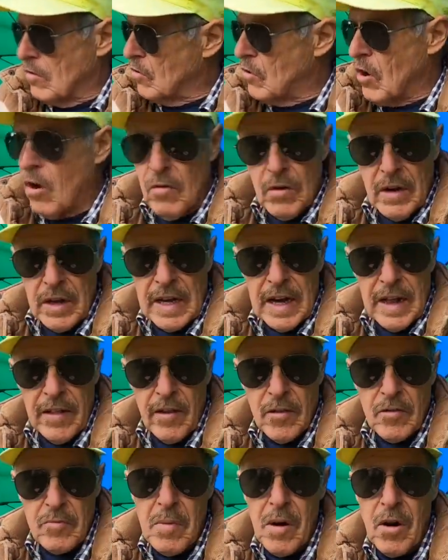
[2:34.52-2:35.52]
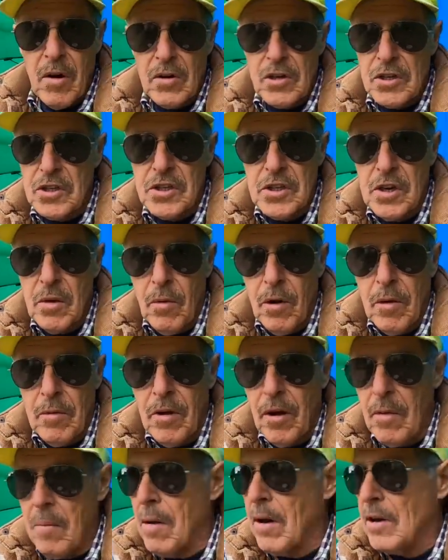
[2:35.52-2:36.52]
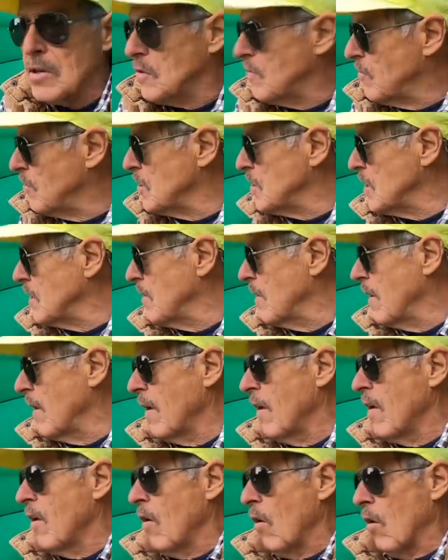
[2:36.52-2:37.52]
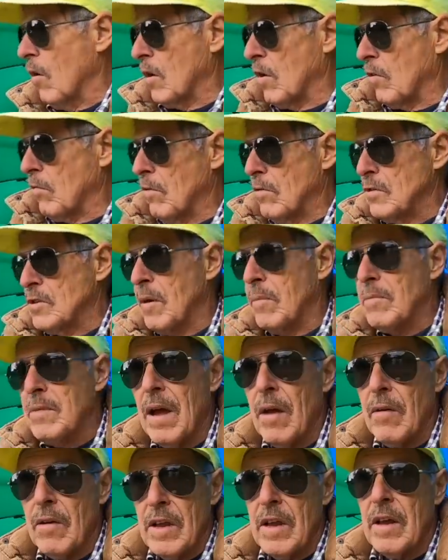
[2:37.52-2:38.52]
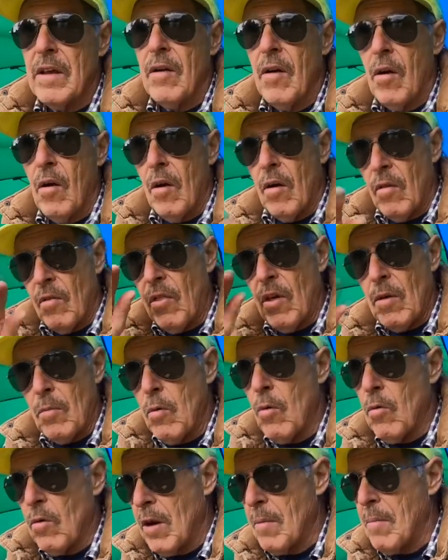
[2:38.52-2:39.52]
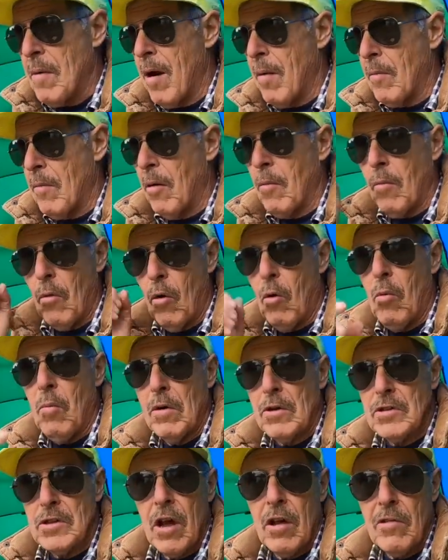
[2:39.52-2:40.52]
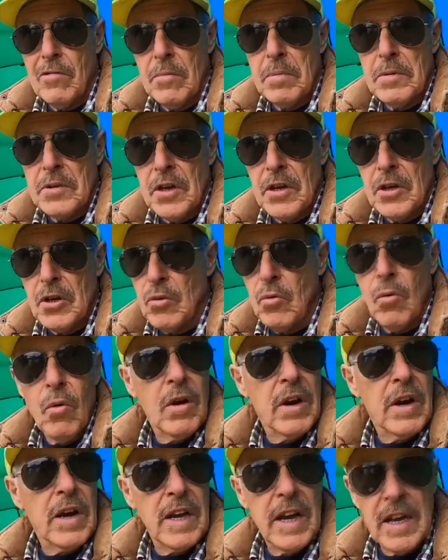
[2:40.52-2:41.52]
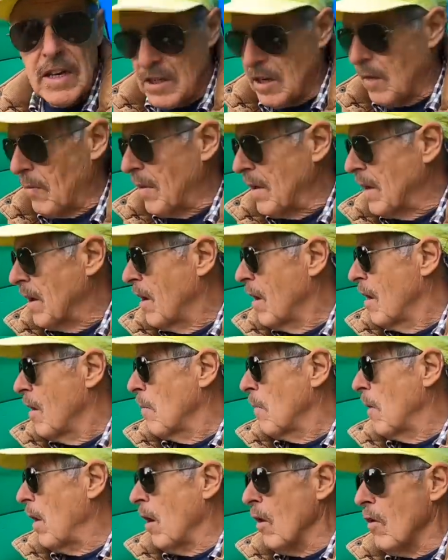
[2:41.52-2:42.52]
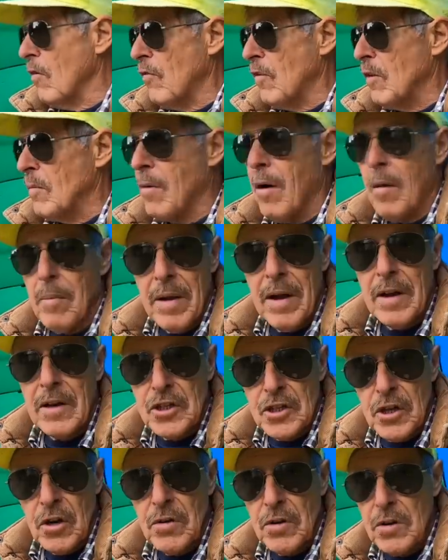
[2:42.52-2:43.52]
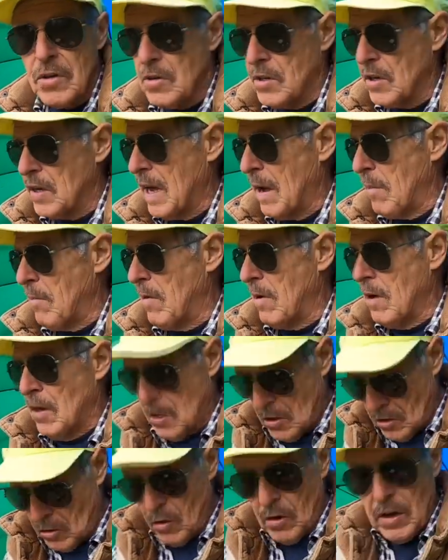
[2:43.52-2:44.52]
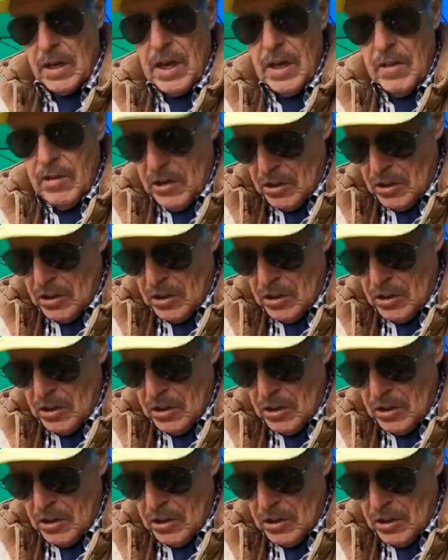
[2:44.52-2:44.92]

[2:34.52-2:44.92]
don't neglect those margins. You know what I like margin fishing. I'm going to throw some down here. They will come up. I'm almost one hundred percent sure I'm going to catch something, but hopefully I might be able to show you to camera. So I'm going to get